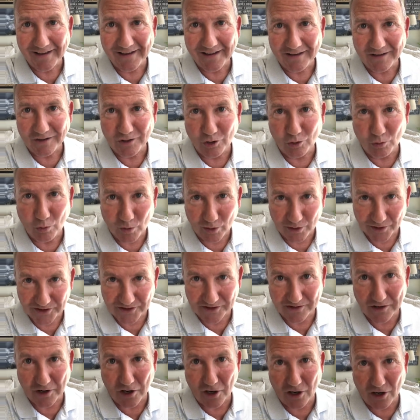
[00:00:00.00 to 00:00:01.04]
you will
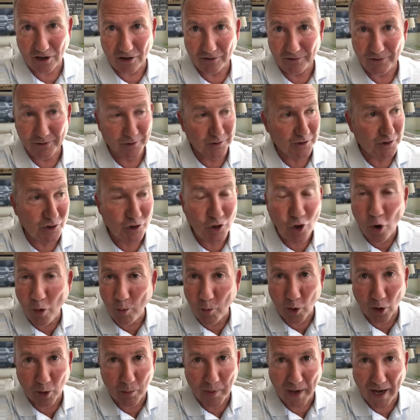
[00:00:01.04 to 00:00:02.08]
stall. There's no
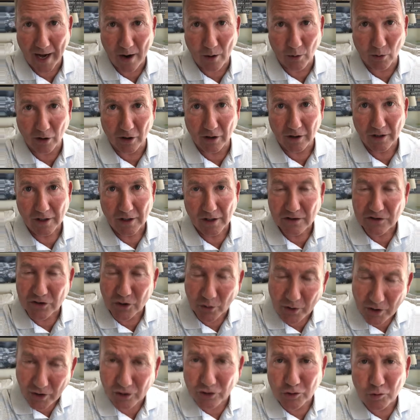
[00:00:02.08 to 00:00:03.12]
more power. So
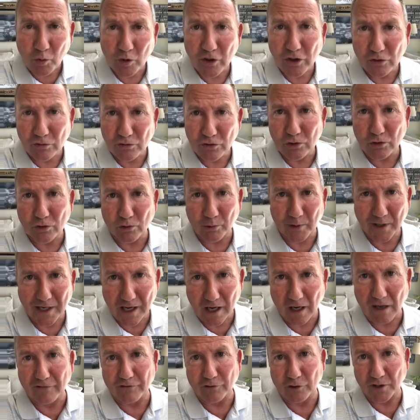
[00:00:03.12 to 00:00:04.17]
here's what you do to
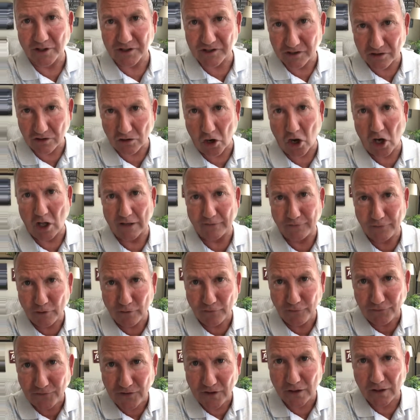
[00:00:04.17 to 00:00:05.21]
recover a stall. If you're
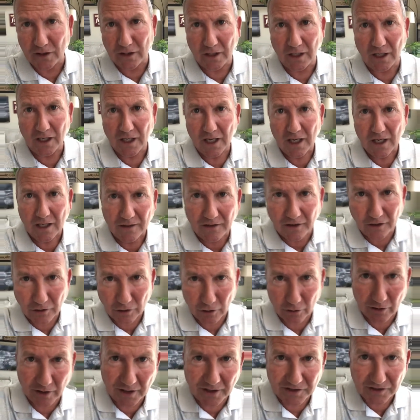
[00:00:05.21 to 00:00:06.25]
feeling that
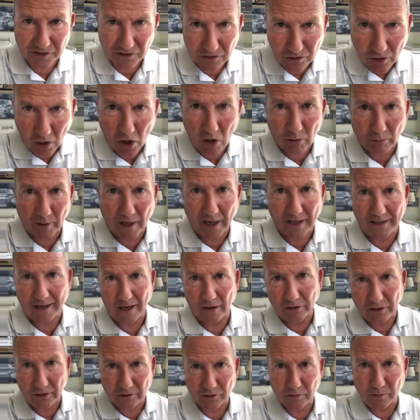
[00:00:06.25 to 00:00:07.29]
you're in a stall right now,
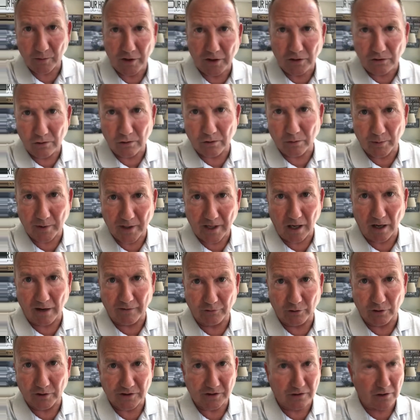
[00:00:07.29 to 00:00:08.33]
here's what you do to
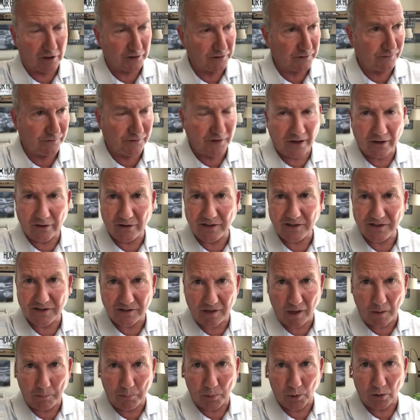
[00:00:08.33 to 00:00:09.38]
recover a stall. It's very
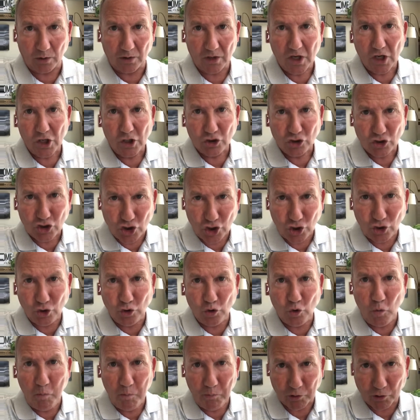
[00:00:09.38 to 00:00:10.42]
simple.
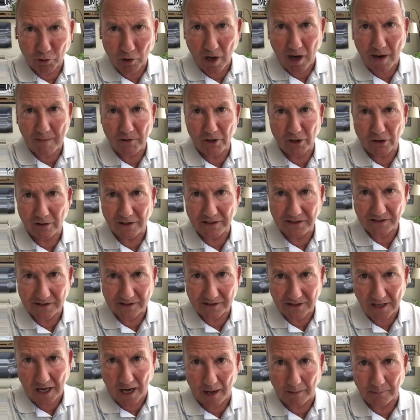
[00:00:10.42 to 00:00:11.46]
2 primary
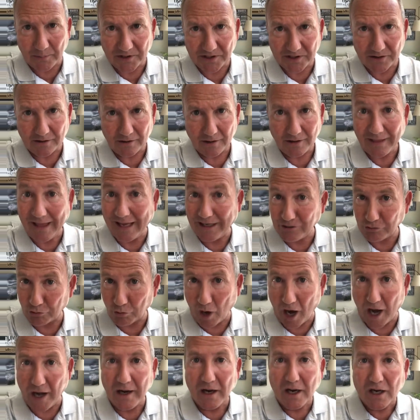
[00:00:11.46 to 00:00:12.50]
steps. That's
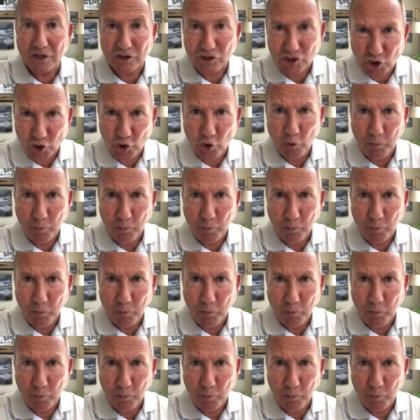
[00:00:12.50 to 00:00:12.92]
right, 2